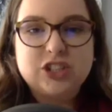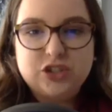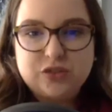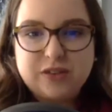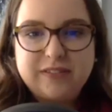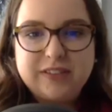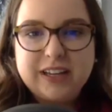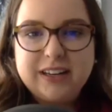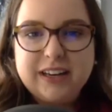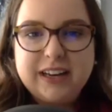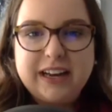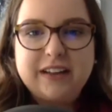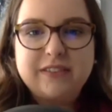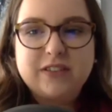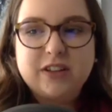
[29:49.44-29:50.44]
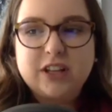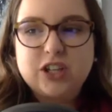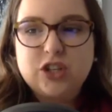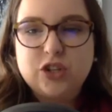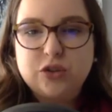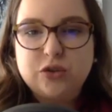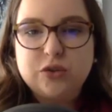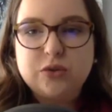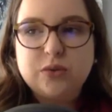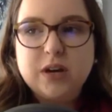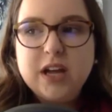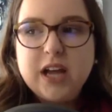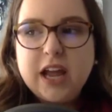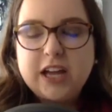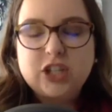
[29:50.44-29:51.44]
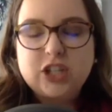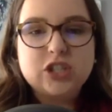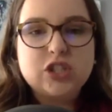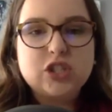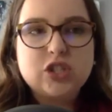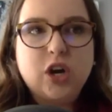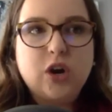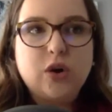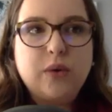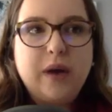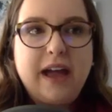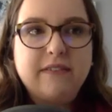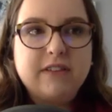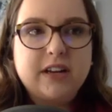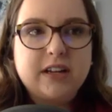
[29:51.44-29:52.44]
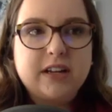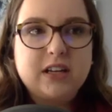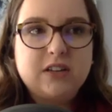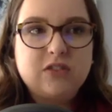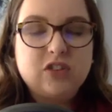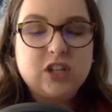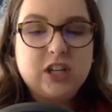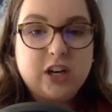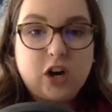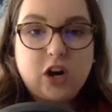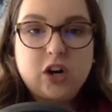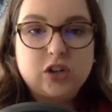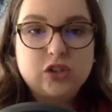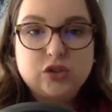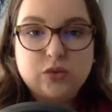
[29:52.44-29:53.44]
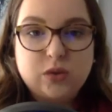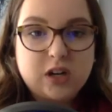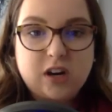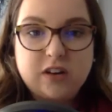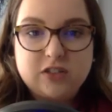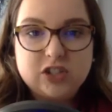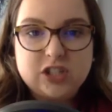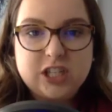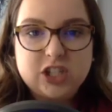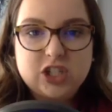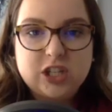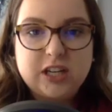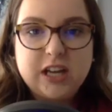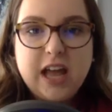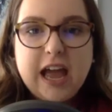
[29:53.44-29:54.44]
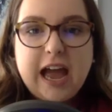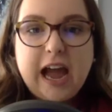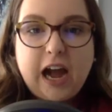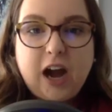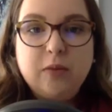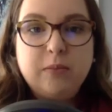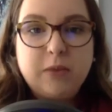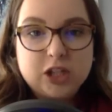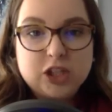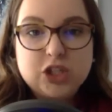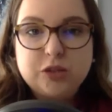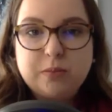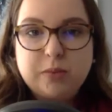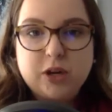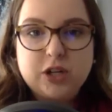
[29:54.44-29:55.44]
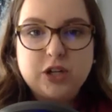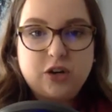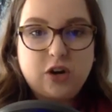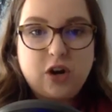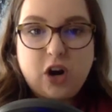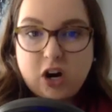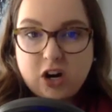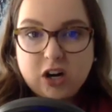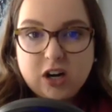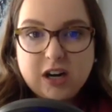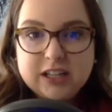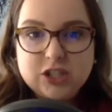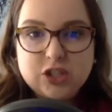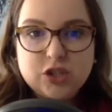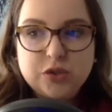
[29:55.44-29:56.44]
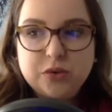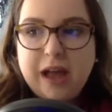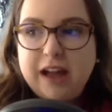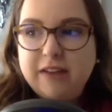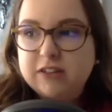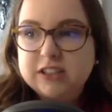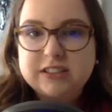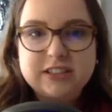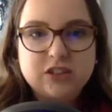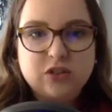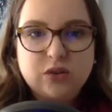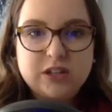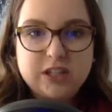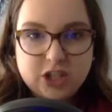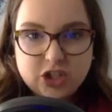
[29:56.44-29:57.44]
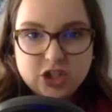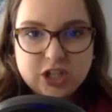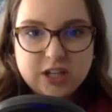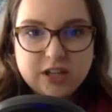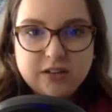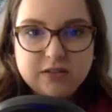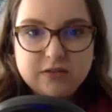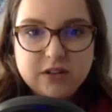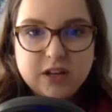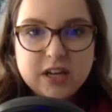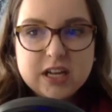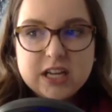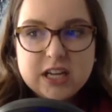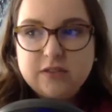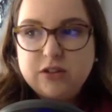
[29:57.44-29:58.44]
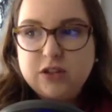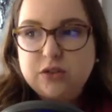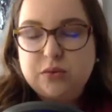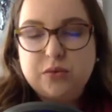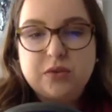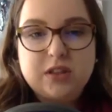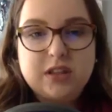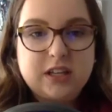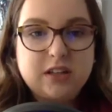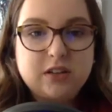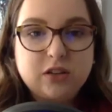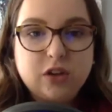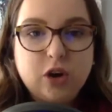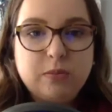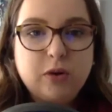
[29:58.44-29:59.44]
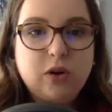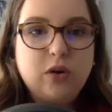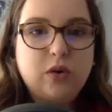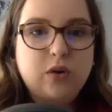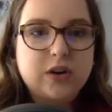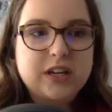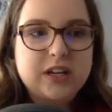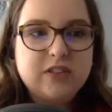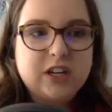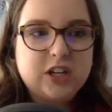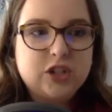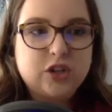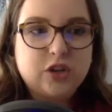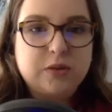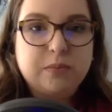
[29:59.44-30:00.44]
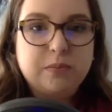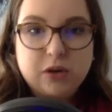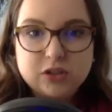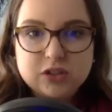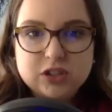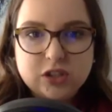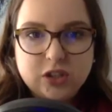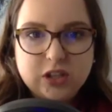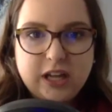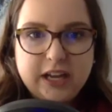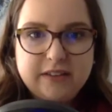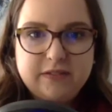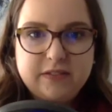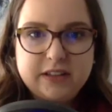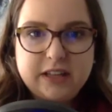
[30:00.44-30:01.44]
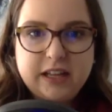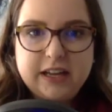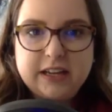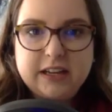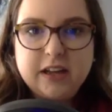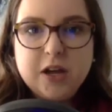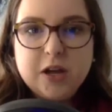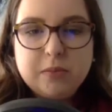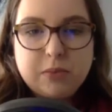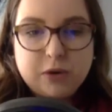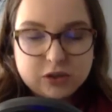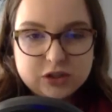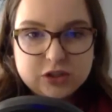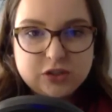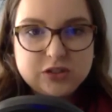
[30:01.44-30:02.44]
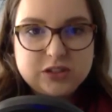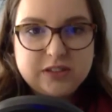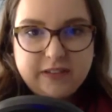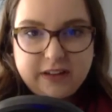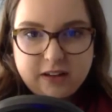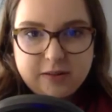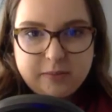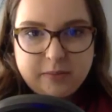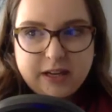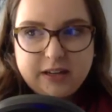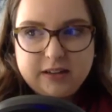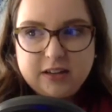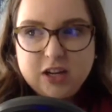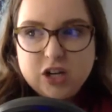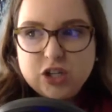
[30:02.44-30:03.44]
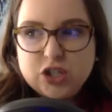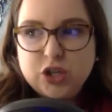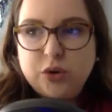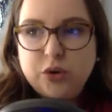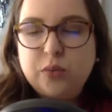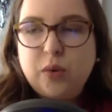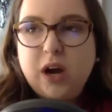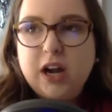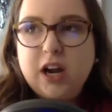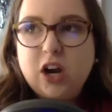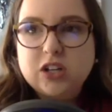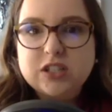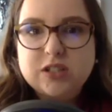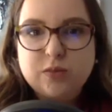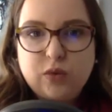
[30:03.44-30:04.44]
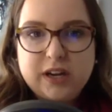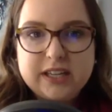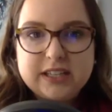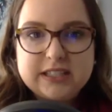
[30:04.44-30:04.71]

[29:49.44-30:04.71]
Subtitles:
driven, and I feel like it's just so evident even in our short conversation how much you put your heart into every single initiative, even through Think Global or even in your personal life and like personal development. So what are some ways